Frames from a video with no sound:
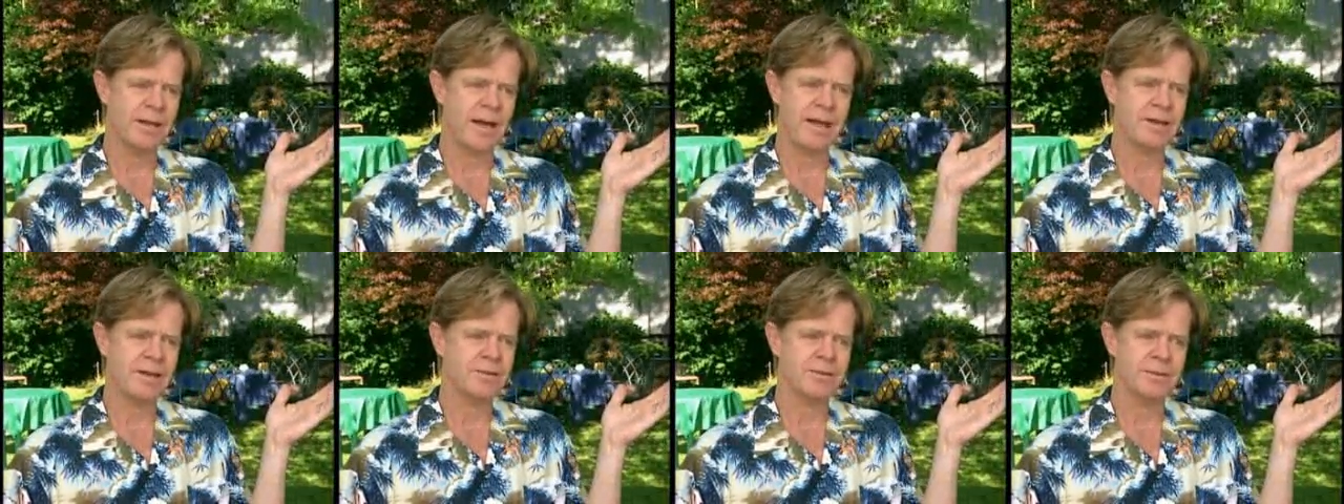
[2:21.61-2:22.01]

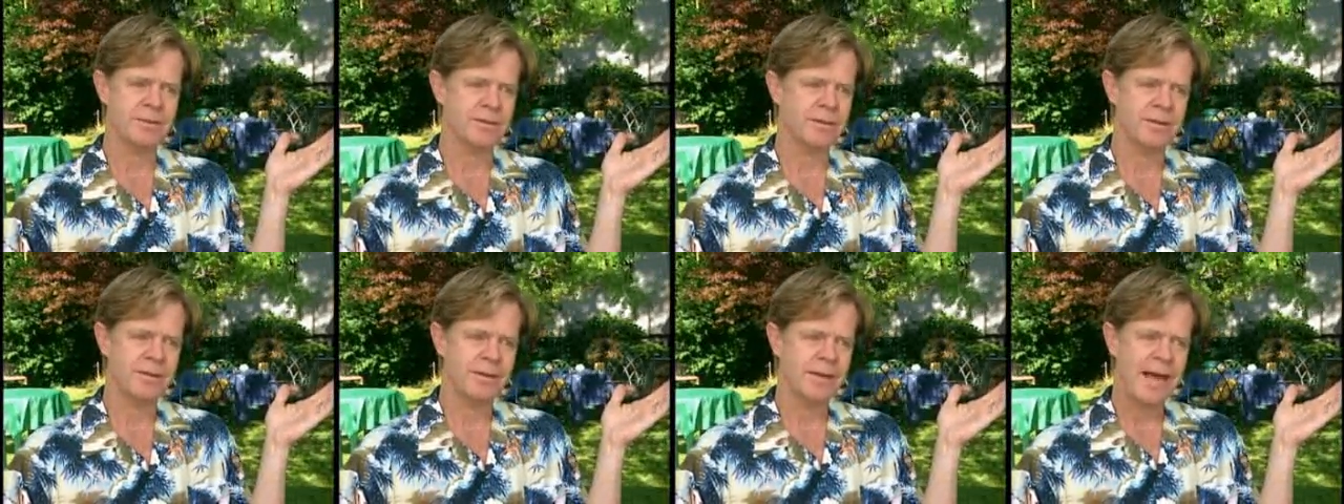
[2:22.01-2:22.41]
I don't
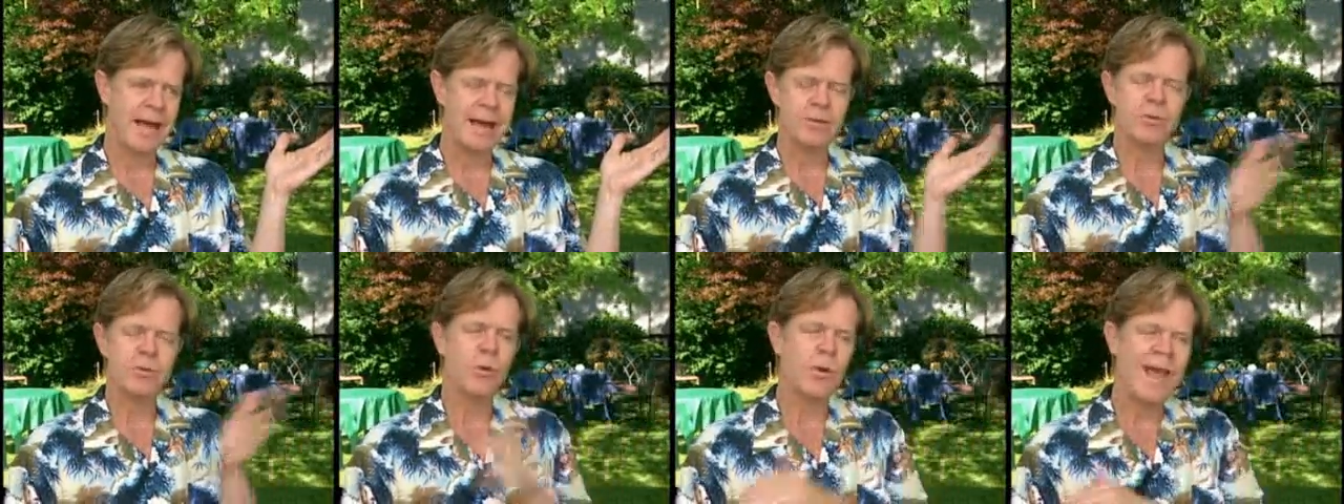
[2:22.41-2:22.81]

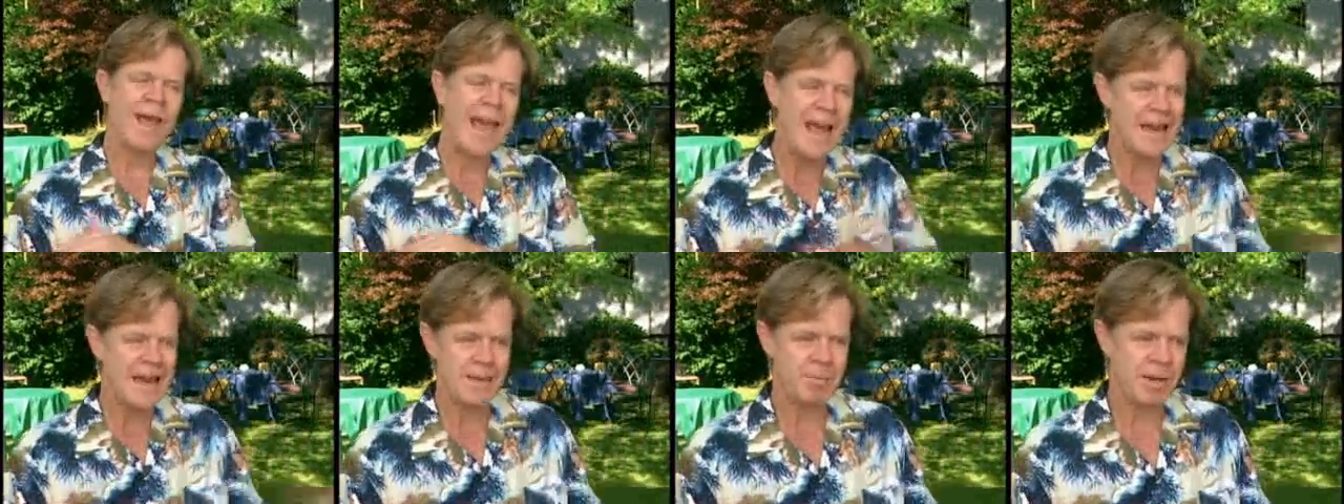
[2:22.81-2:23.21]
know
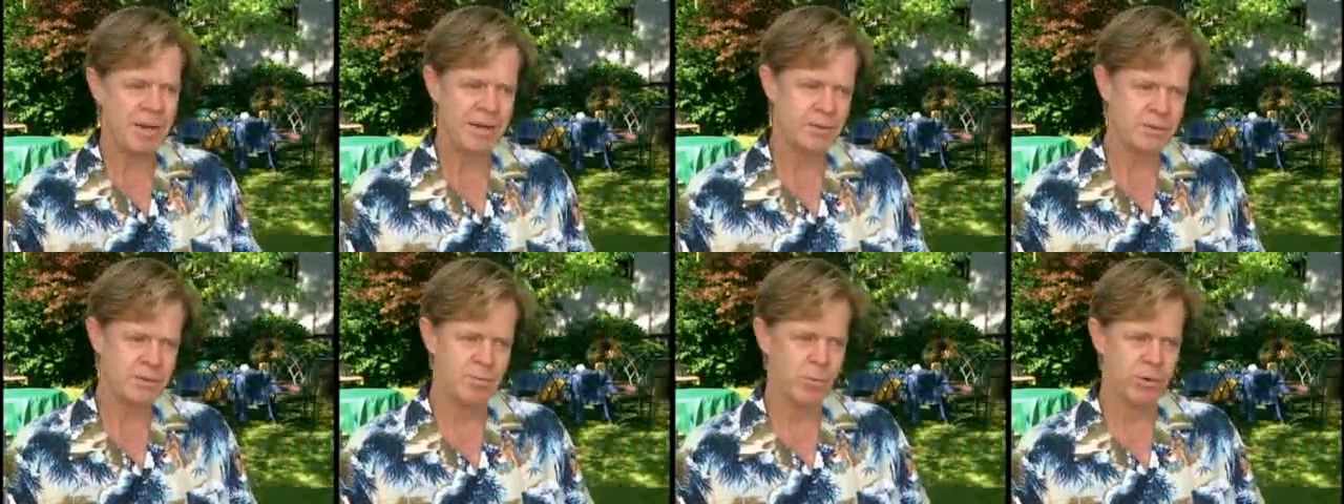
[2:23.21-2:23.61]

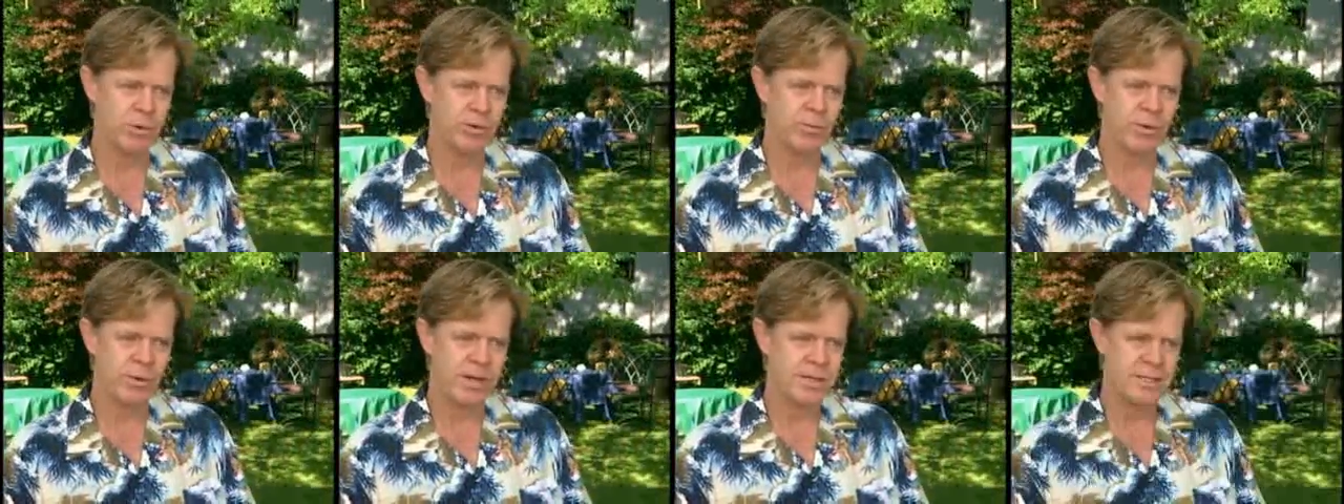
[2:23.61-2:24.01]
anybody who's born
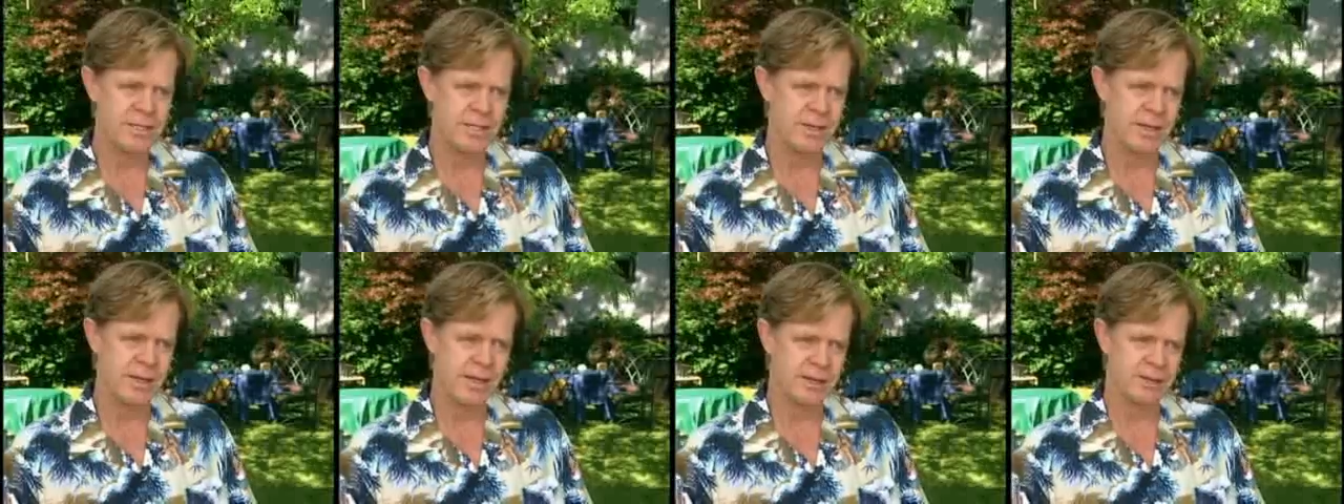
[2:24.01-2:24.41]
and raised
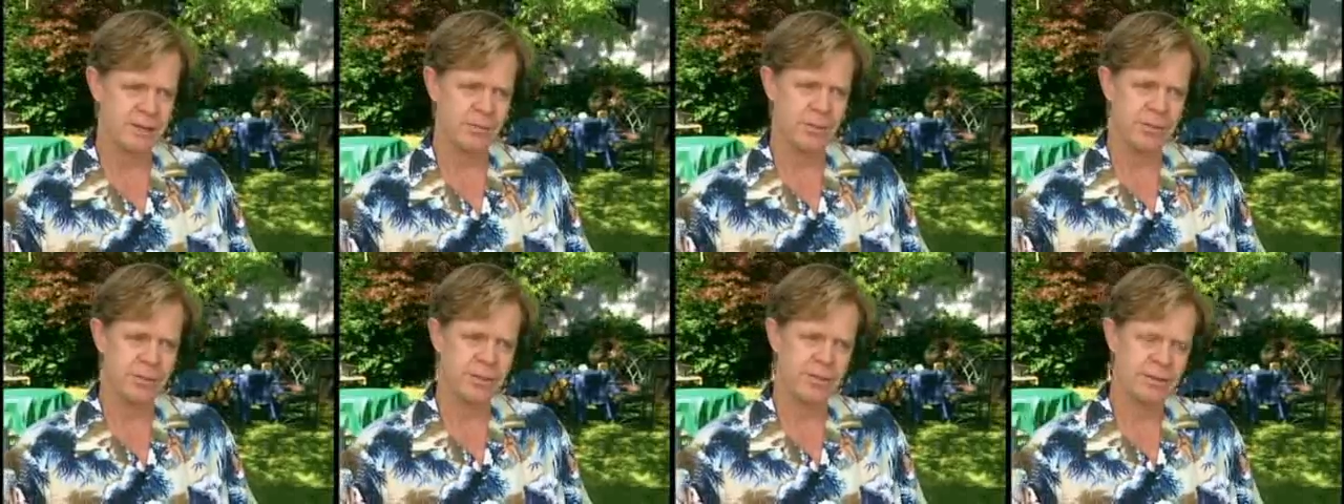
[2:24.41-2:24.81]
in
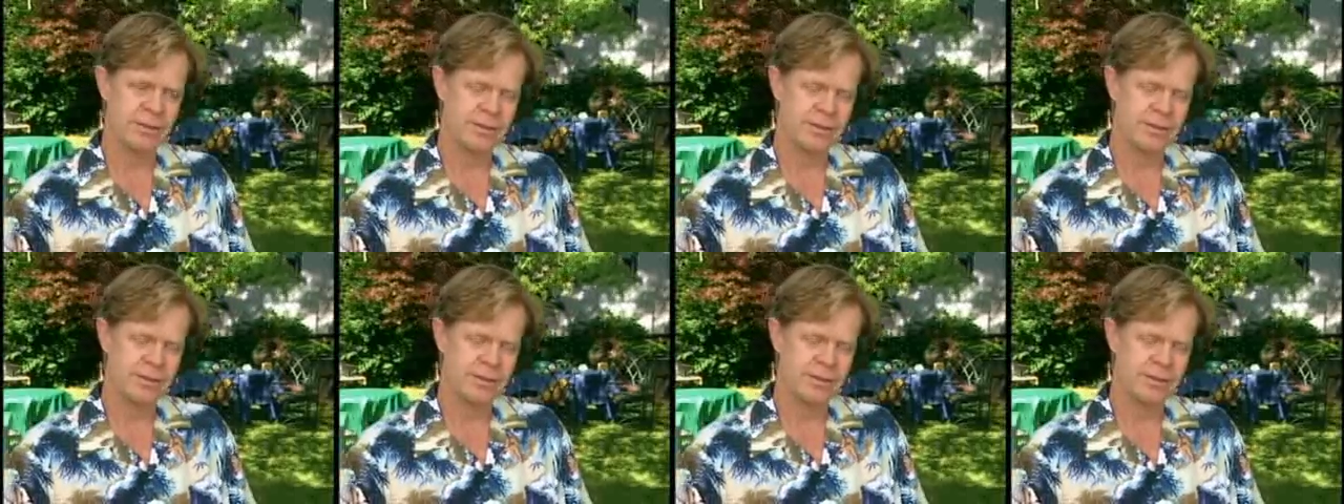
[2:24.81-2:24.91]
Hollywood.